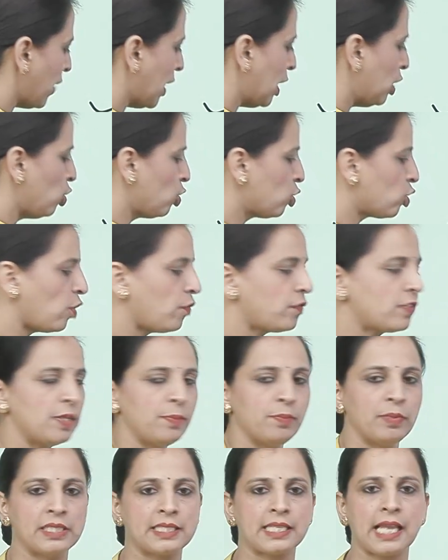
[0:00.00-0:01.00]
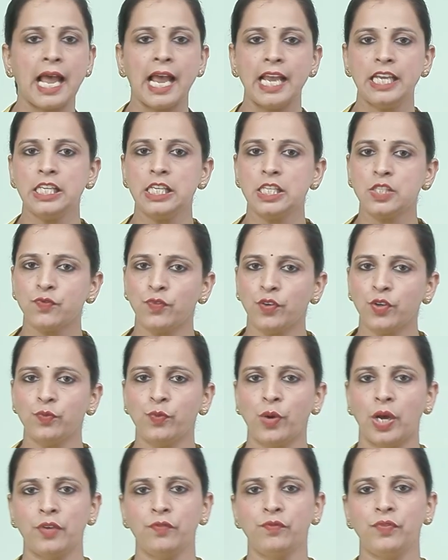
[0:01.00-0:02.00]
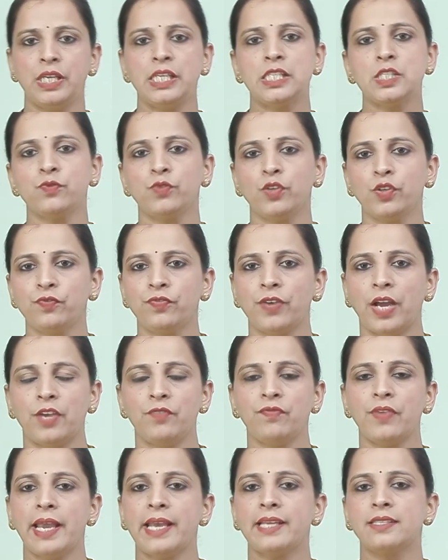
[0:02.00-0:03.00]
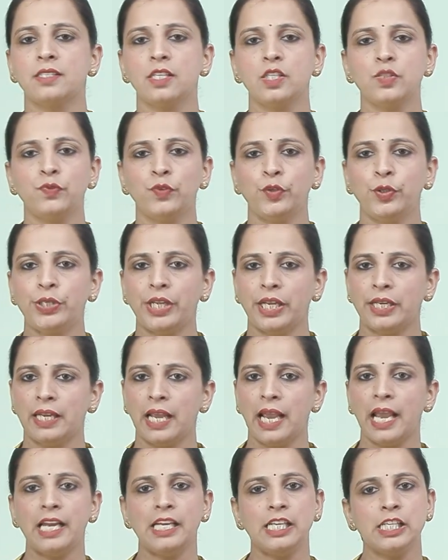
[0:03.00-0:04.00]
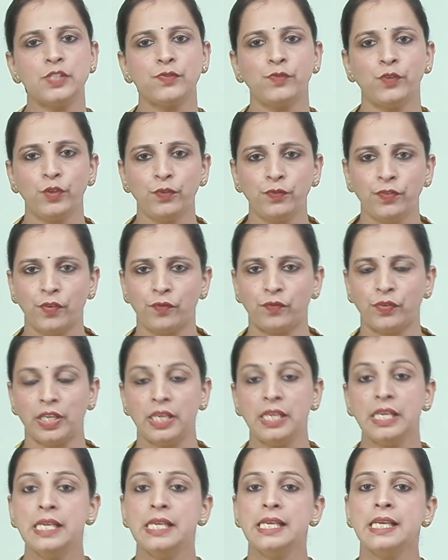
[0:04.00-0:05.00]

values of symbols. I is for 1, V is for 5, X is for 10, L is for 50,